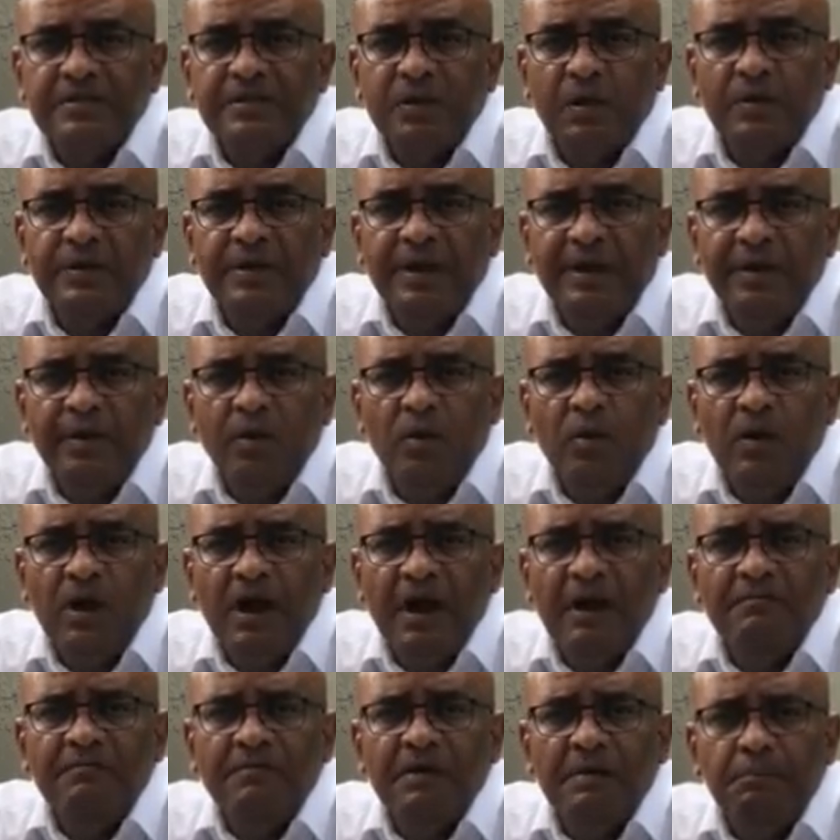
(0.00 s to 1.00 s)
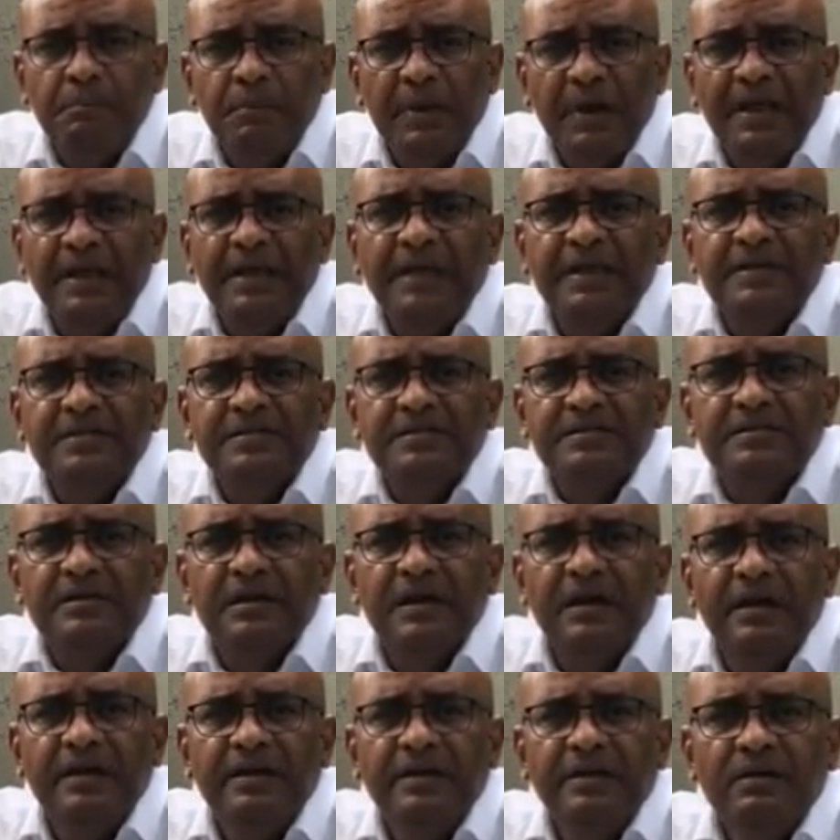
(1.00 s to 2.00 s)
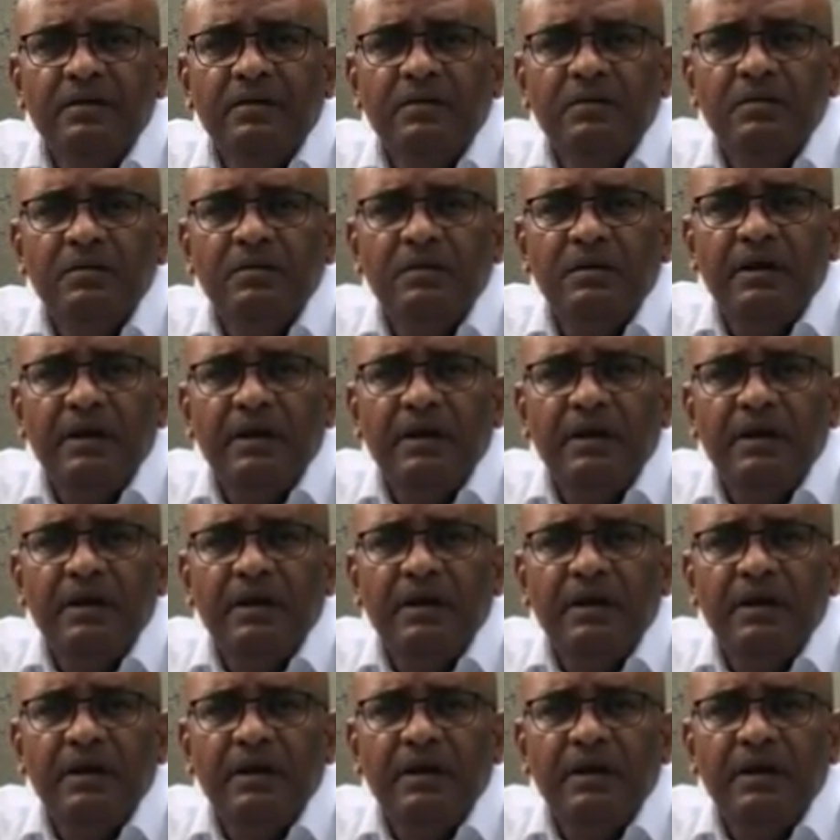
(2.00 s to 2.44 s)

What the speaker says: though they don't have a place, you know,